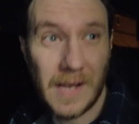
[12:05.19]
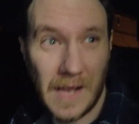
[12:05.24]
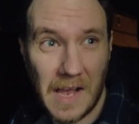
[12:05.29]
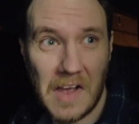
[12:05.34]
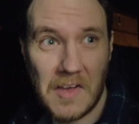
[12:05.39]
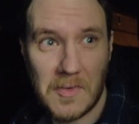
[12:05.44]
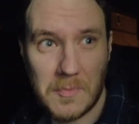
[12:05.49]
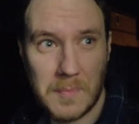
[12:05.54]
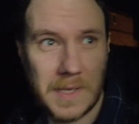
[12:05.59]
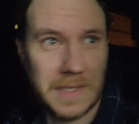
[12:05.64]

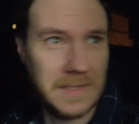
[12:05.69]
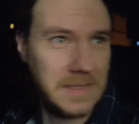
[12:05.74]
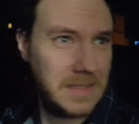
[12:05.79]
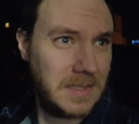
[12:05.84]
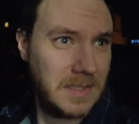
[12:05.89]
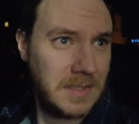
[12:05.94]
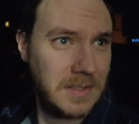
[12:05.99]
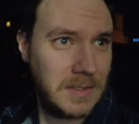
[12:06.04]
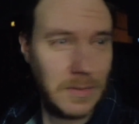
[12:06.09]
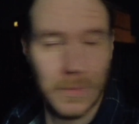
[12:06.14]

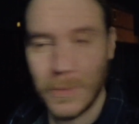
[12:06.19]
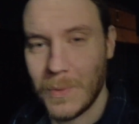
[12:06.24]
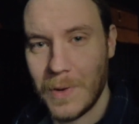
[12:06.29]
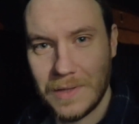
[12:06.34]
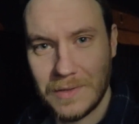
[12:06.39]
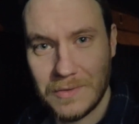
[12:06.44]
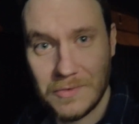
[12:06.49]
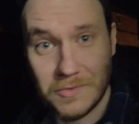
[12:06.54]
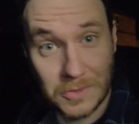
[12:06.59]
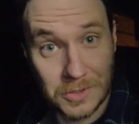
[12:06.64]

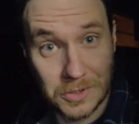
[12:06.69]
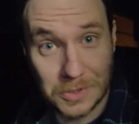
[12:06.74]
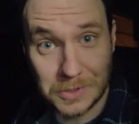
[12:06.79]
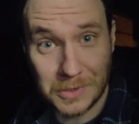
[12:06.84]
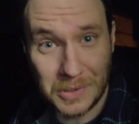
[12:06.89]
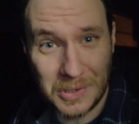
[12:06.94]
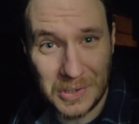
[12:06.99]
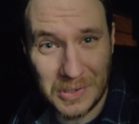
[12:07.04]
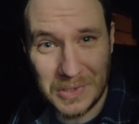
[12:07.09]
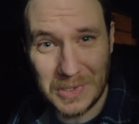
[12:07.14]
12:30, just
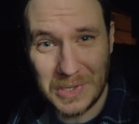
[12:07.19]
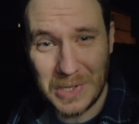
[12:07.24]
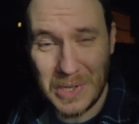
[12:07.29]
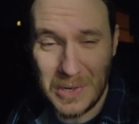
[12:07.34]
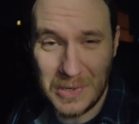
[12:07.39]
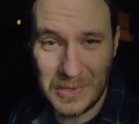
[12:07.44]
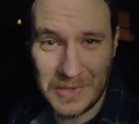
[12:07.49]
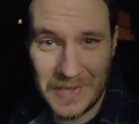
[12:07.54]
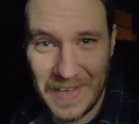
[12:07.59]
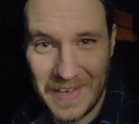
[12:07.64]
looking at the
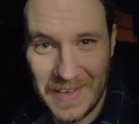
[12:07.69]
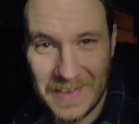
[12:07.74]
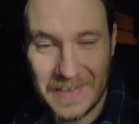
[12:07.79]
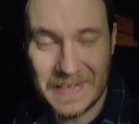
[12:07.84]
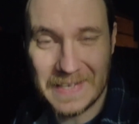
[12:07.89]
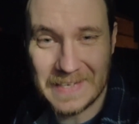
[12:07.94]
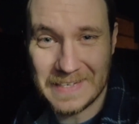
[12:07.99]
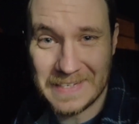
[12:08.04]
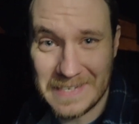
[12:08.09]
clock there,